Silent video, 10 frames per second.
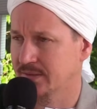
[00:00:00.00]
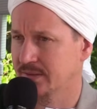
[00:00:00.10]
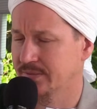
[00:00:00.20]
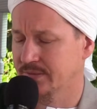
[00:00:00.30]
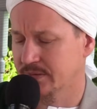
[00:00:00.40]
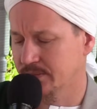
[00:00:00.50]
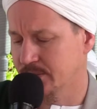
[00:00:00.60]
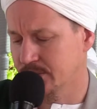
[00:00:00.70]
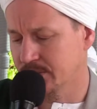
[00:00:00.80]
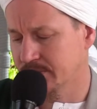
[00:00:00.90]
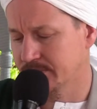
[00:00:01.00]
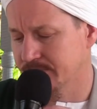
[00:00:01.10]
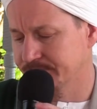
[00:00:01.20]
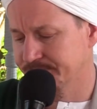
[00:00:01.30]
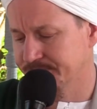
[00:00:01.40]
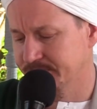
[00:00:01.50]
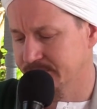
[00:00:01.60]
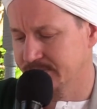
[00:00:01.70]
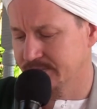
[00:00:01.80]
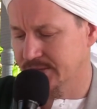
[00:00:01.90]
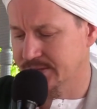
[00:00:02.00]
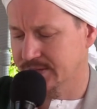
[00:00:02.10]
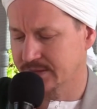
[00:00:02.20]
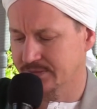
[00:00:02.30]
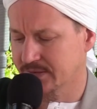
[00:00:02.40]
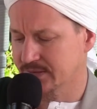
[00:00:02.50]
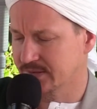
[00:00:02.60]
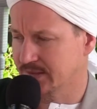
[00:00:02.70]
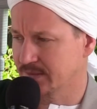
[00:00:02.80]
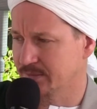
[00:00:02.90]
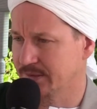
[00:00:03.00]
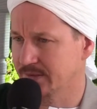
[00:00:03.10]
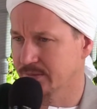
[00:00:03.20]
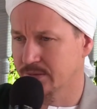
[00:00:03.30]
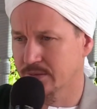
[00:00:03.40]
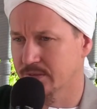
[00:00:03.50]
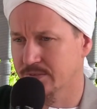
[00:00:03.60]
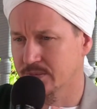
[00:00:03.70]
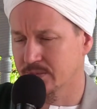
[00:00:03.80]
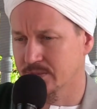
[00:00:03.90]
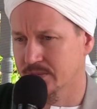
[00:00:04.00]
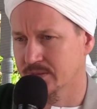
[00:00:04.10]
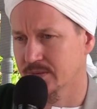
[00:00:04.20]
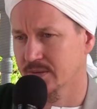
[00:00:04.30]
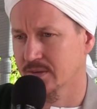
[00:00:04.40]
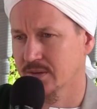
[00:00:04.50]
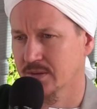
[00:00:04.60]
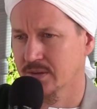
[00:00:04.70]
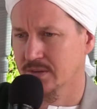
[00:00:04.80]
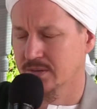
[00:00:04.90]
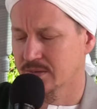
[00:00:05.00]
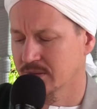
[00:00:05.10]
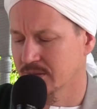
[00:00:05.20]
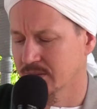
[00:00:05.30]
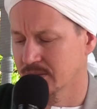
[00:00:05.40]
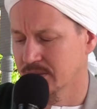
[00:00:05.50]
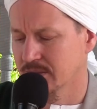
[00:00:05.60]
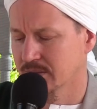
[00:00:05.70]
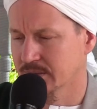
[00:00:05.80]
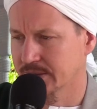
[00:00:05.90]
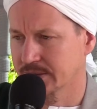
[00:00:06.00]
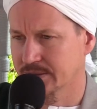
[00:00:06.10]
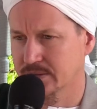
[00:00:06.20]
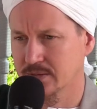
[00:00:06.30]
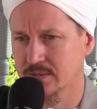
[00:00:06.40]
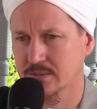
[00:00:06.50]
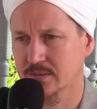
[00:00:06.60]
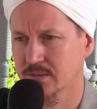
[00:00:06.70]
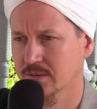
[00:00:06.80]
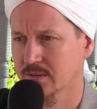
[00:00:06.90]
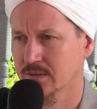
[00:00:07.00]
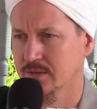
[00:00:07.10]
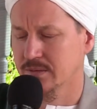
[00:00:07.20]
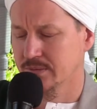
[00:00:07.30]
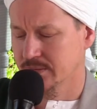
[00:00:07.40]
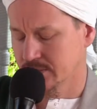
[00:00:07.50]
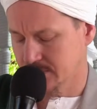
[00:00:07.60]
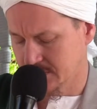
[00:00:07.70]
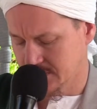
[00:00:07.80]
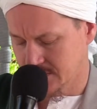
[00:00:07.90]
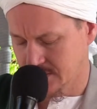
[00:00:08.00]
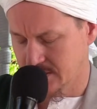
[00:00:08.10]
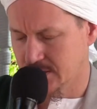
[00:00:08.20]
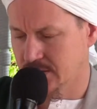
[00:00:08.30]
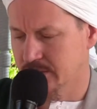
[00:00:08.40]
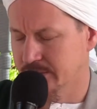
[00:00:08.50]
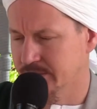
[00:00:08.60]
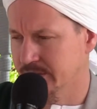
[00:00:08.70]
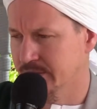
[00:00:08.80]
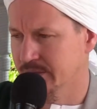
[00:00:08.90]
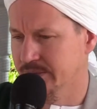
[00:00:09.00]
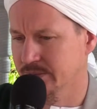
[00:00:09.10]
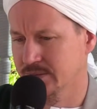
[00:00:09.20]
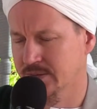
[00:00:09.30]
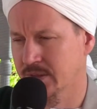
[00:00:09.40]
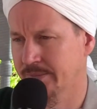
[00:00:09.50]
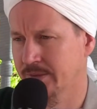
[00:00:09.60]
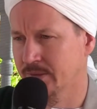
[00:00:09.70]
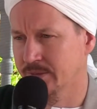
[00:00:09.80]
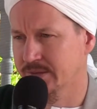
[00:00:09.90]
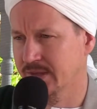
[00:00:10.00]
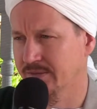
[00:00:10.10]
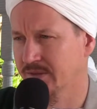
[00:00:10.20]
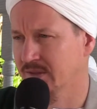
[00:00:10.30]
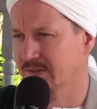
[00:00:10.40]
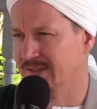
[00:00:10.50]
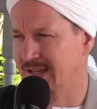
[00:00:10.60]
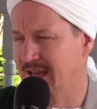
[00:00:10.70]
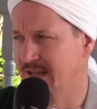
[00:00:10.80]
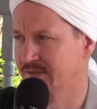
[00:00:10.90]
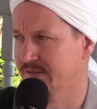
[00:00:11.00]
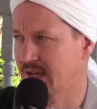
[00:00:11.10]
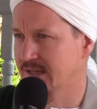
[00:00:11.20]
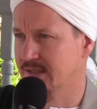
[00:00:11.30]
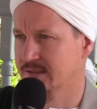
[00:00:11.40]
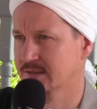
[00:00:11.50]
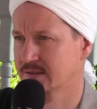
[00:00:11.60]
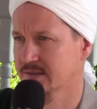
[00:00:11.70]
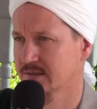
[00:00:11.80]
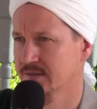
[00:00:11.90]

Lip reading: to live in confusion. It's not a fun state to be in when you're confused and you don't know what it is to do, or you don't. And anyone who's entered into Islam and knows that feeling of the lack of guidance.